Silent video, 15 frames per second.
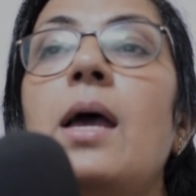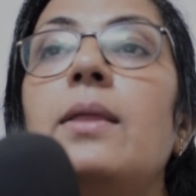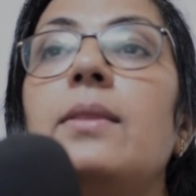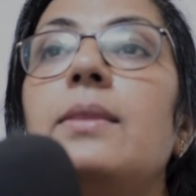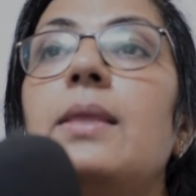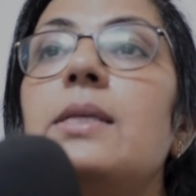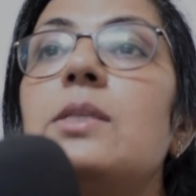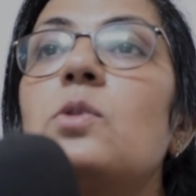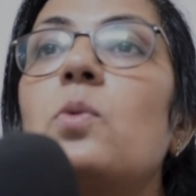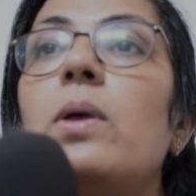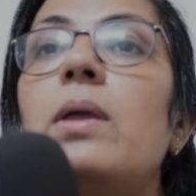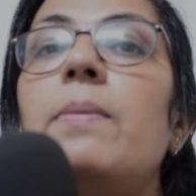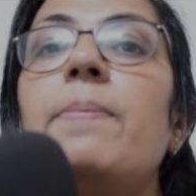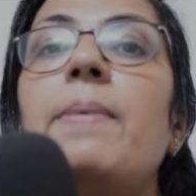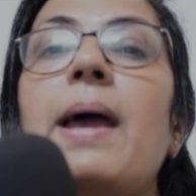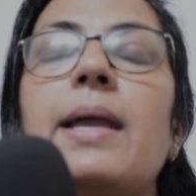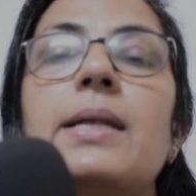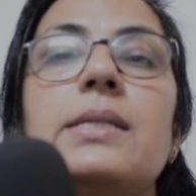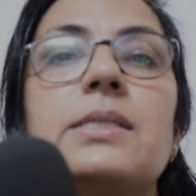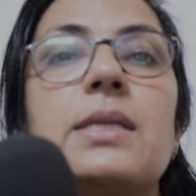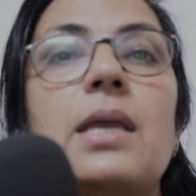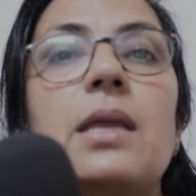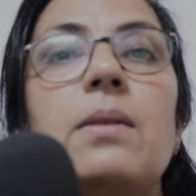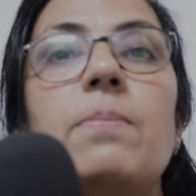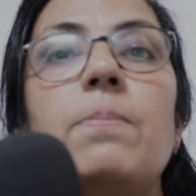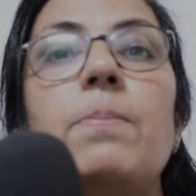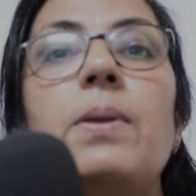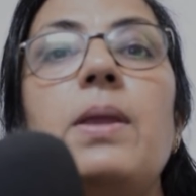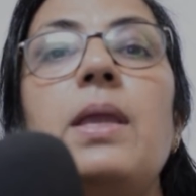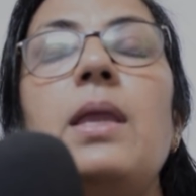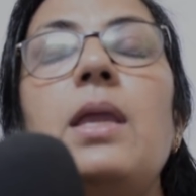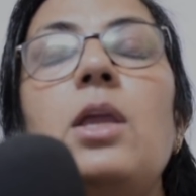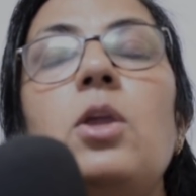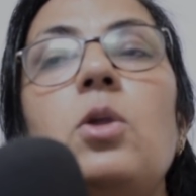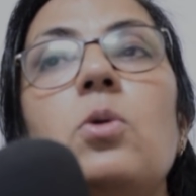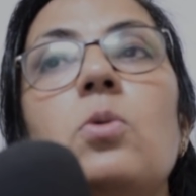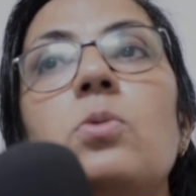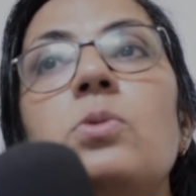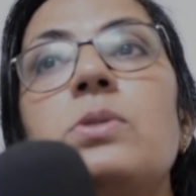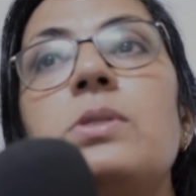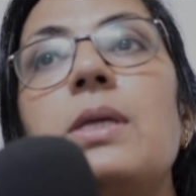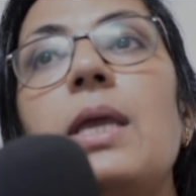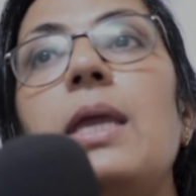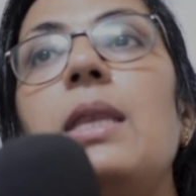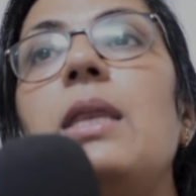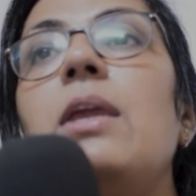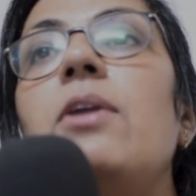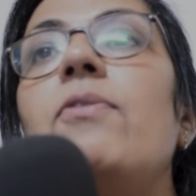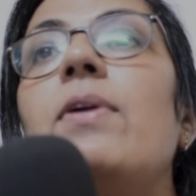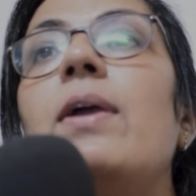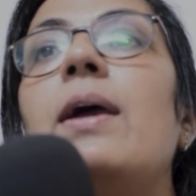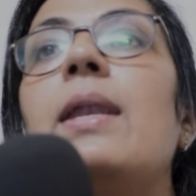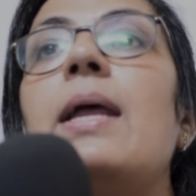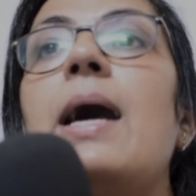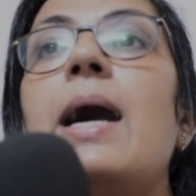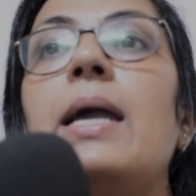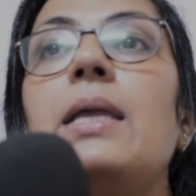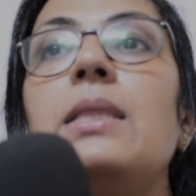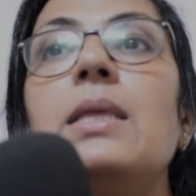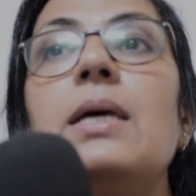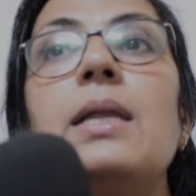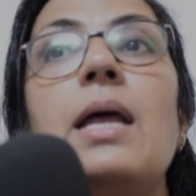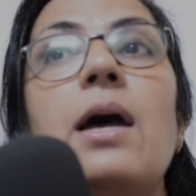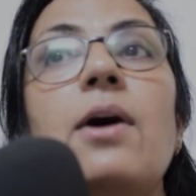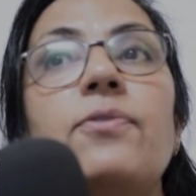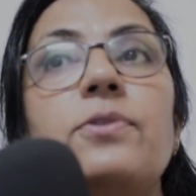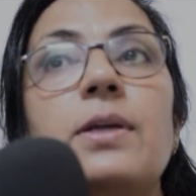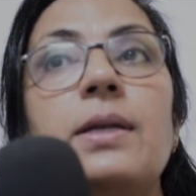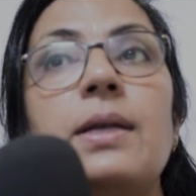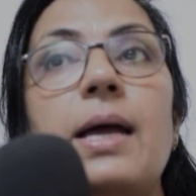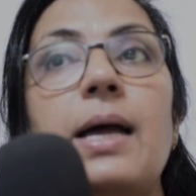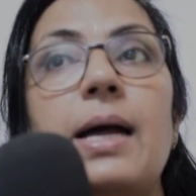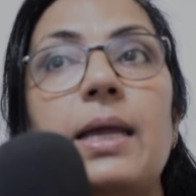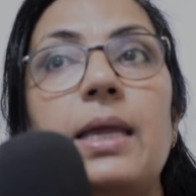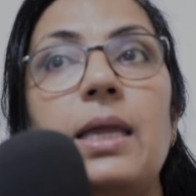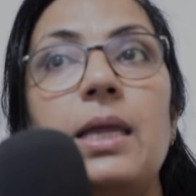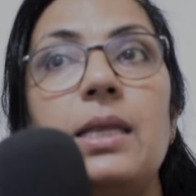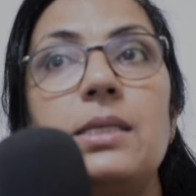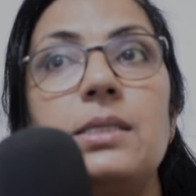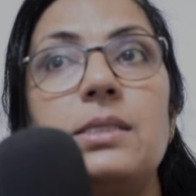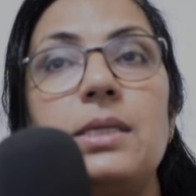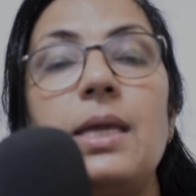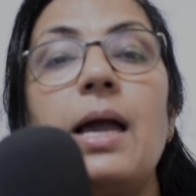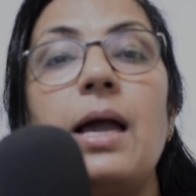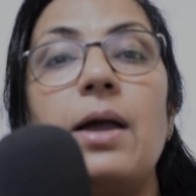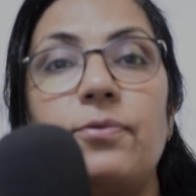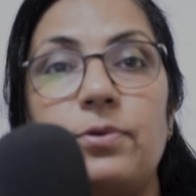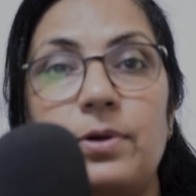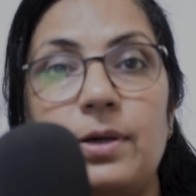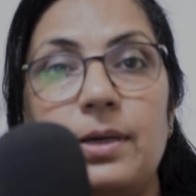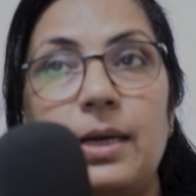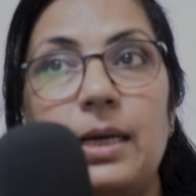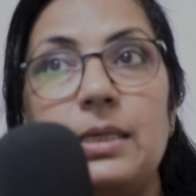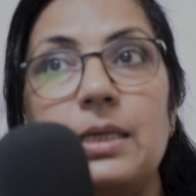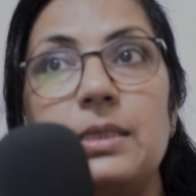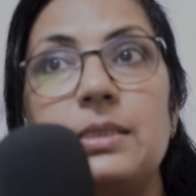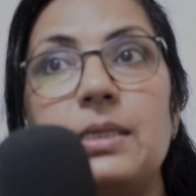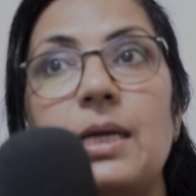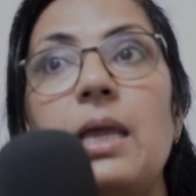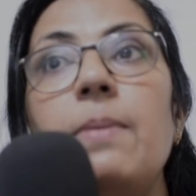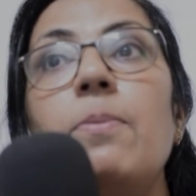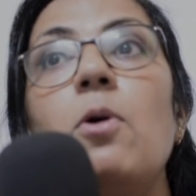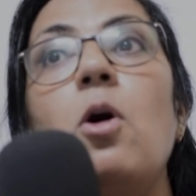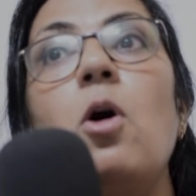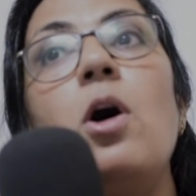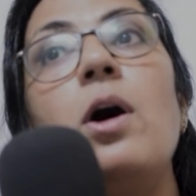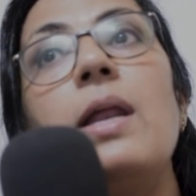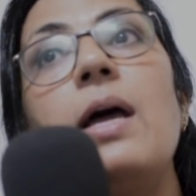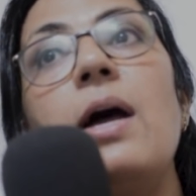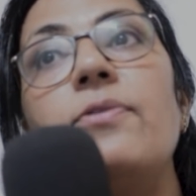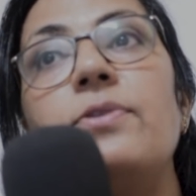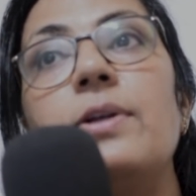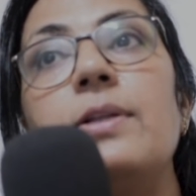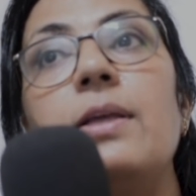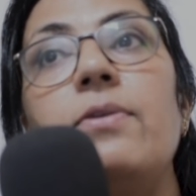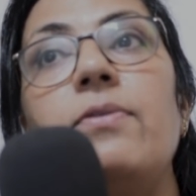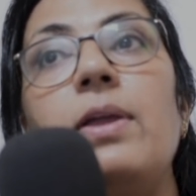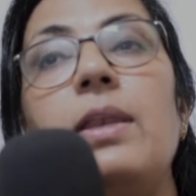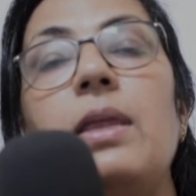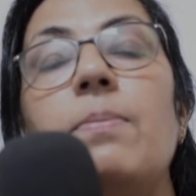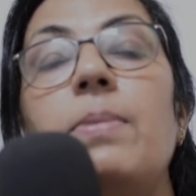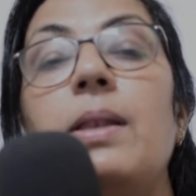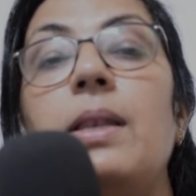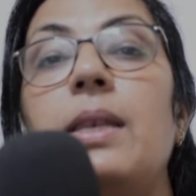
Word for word: The square brackets can be used anywhere, either after int, after data type, or after the variable